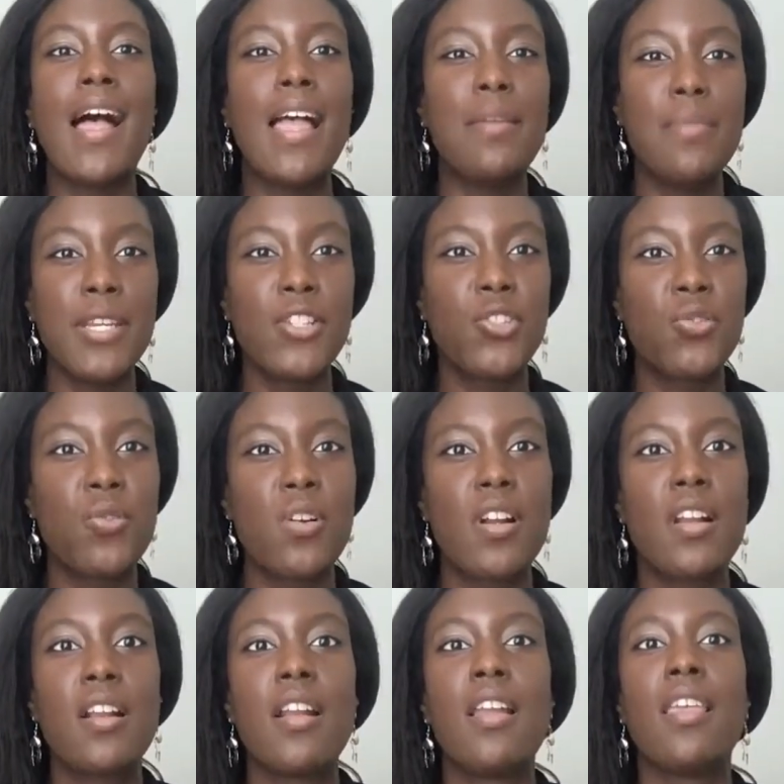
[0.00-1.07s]
I make
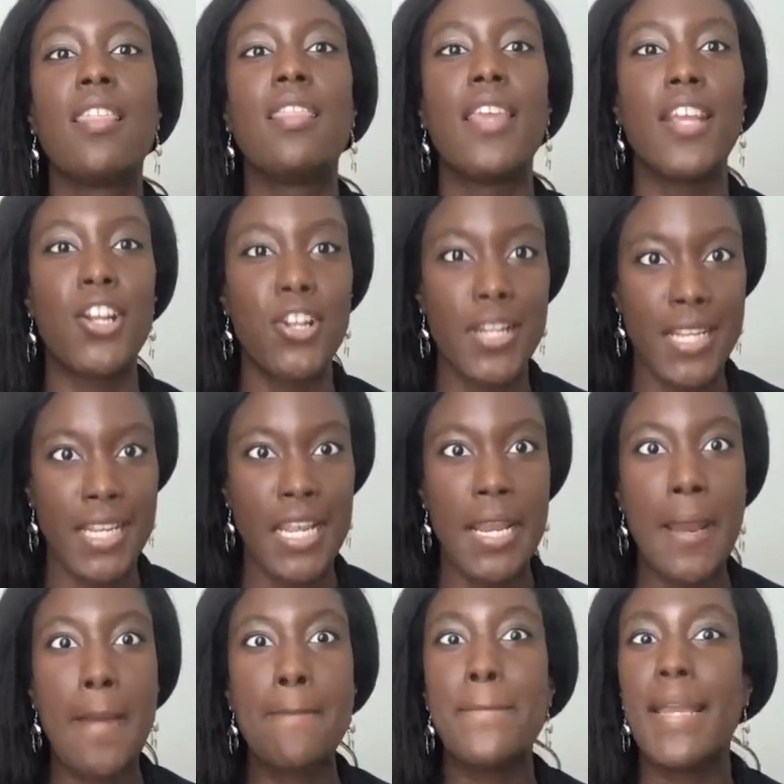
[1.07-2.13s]
sure they are
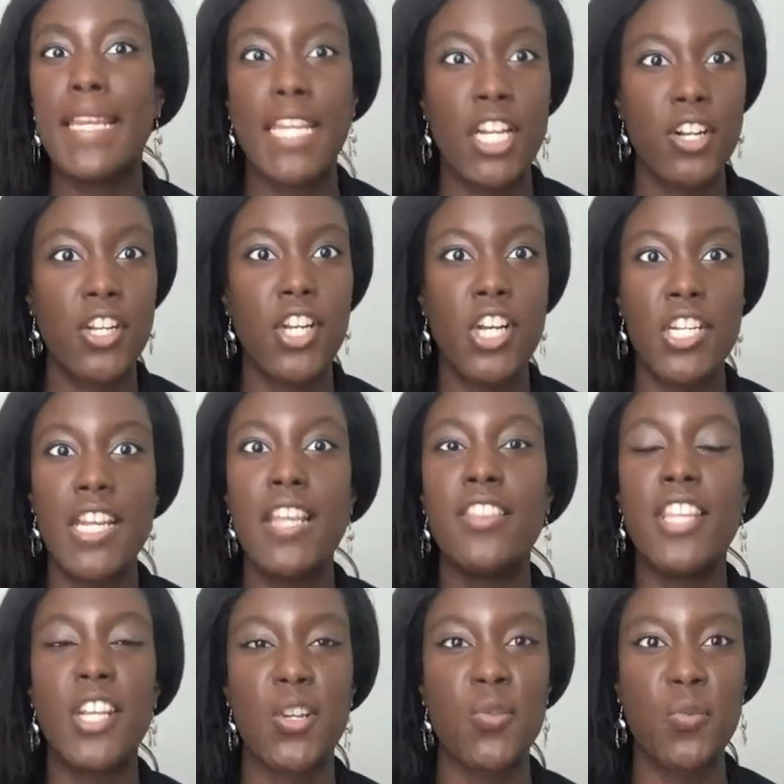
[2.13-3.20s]
in my carry-on and
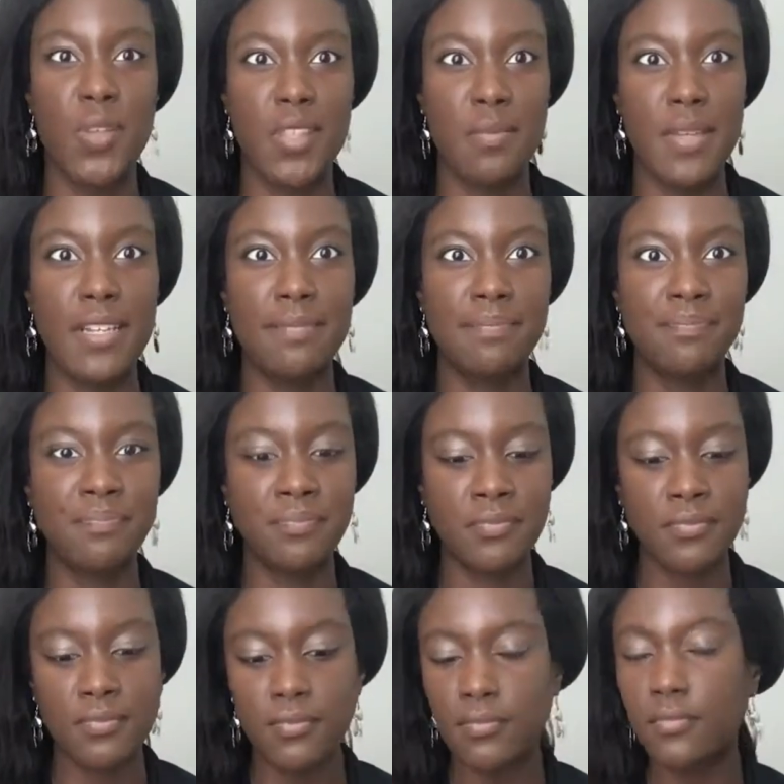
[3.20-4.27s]
they are with me.
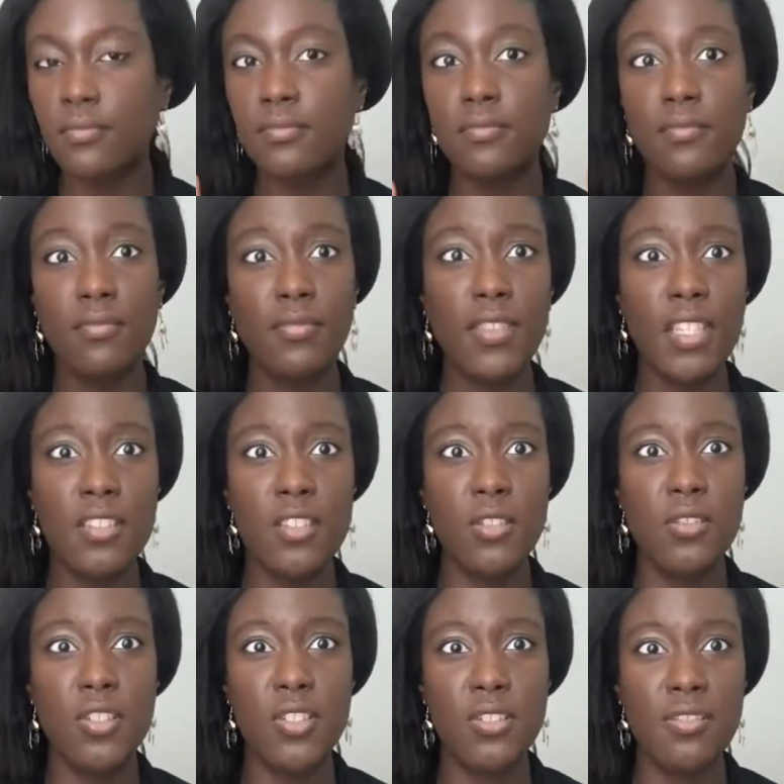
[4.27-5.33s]

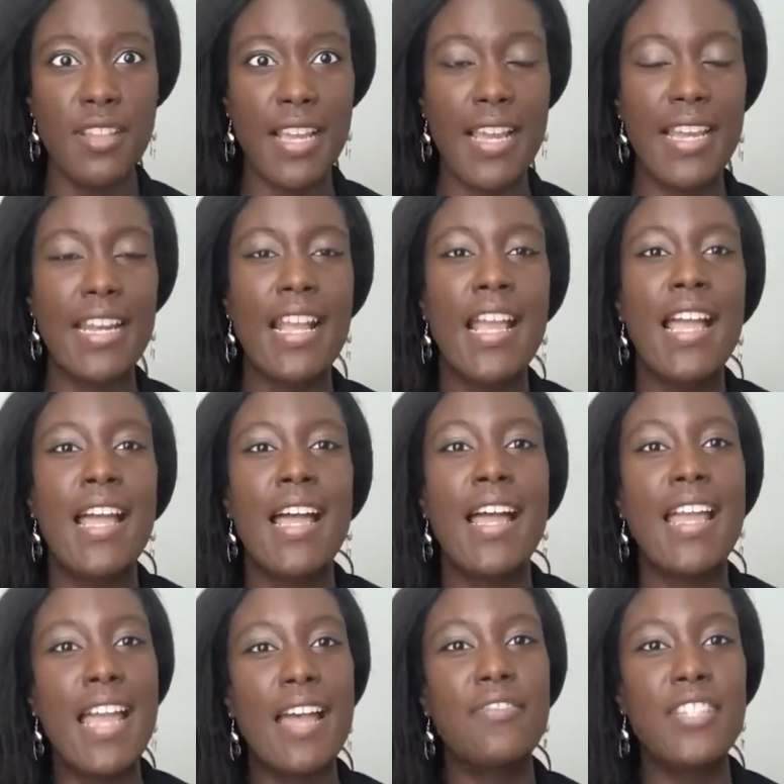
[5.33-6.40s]
So to do that,
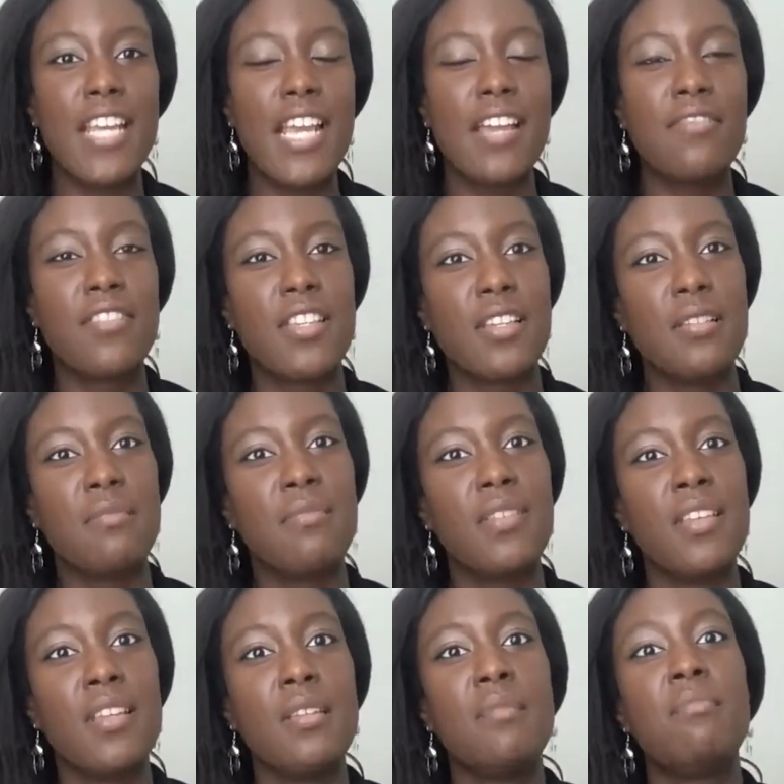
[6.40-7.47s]
I have to have them
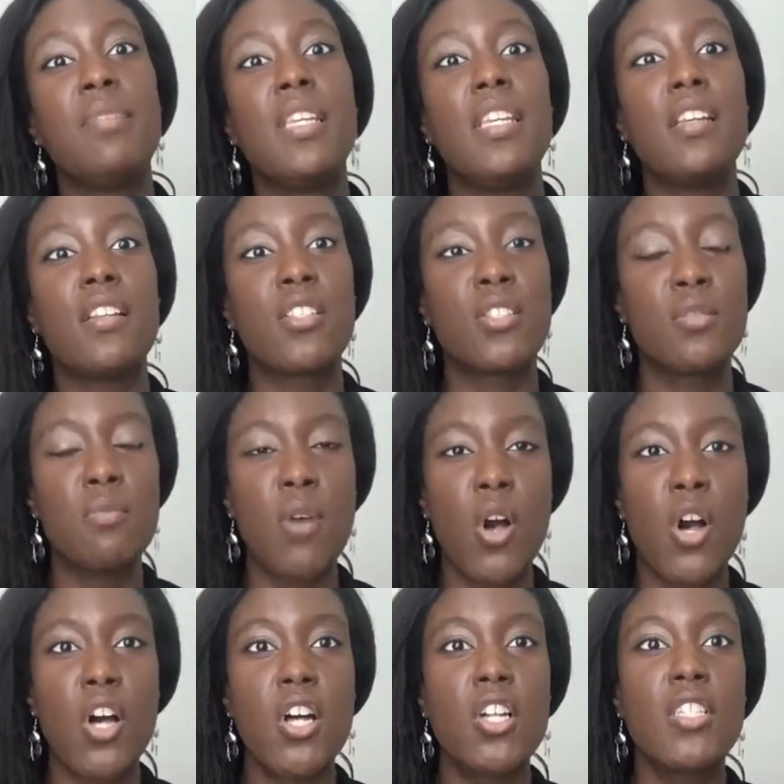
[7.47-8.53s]
be a
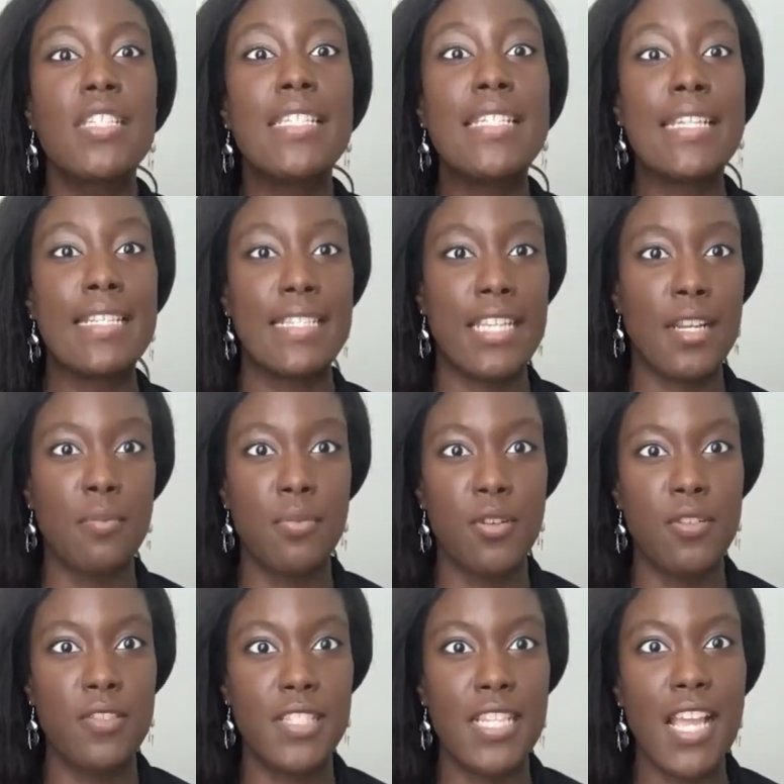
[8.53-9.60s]
small TSA
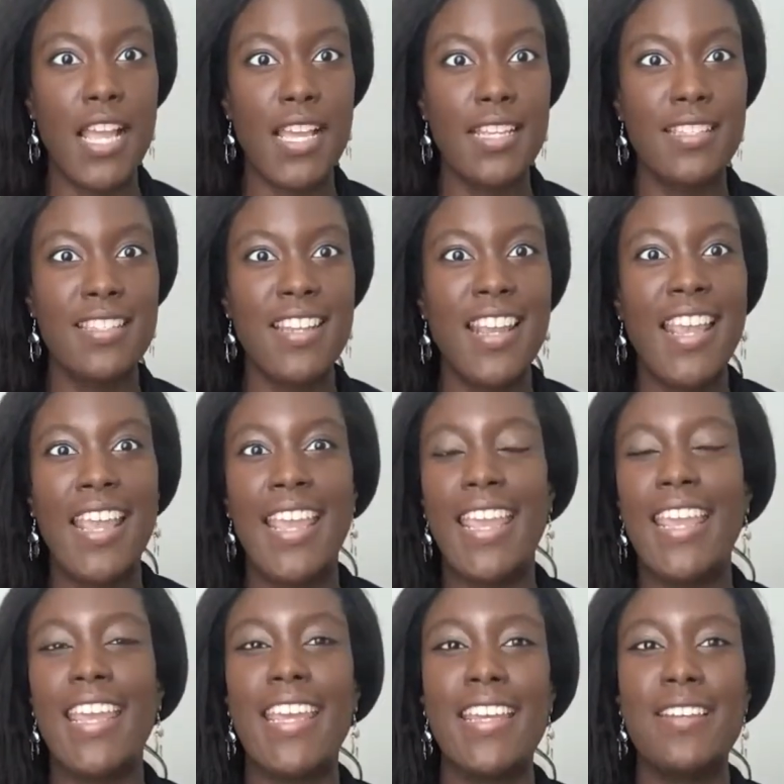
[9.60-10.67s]
approved size.
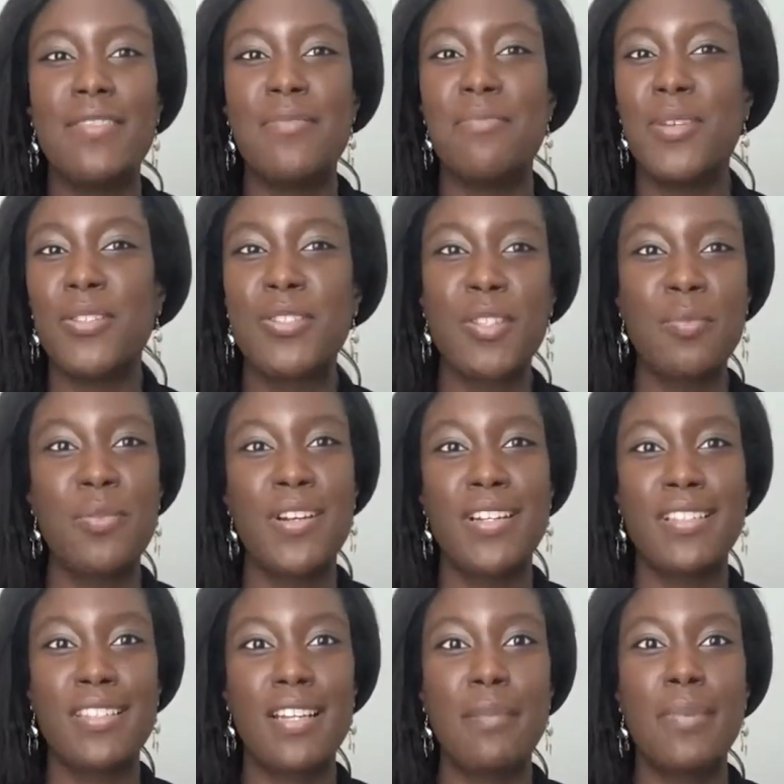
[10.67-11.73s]
And most of the
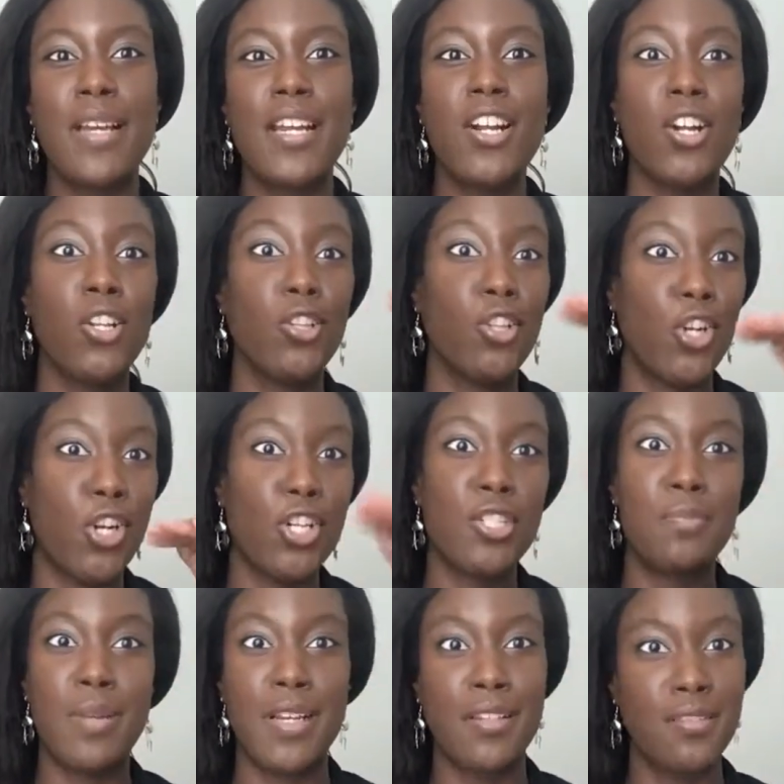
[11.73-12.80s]
products that I buy are
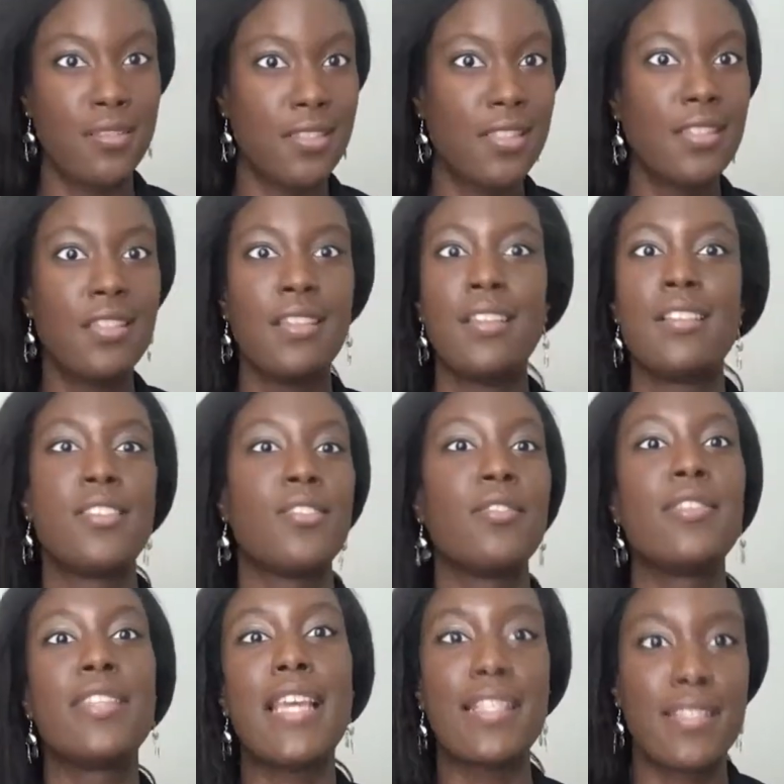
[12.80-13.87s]
large bottles,
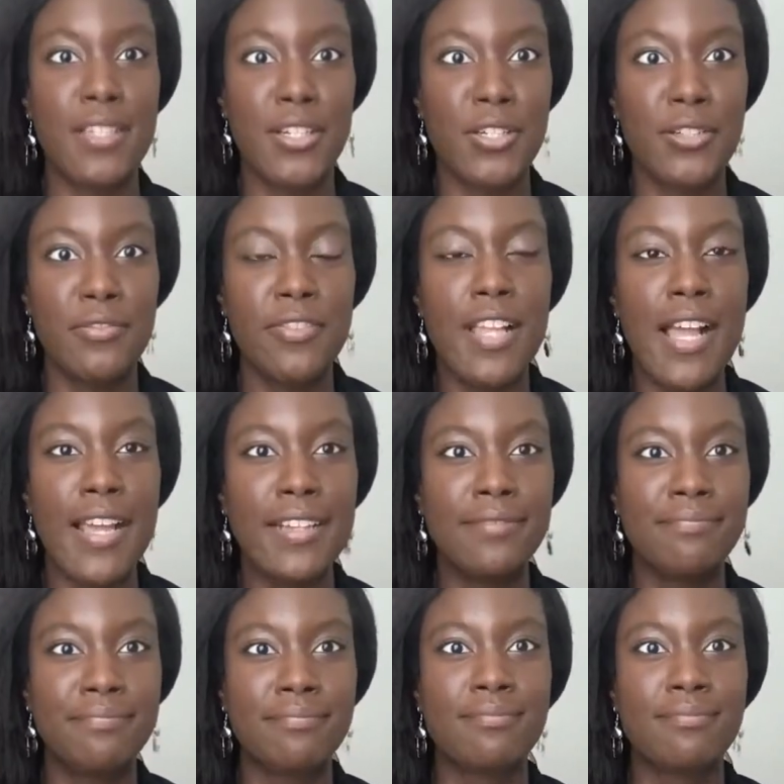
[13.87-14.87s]
so that's not going to fly.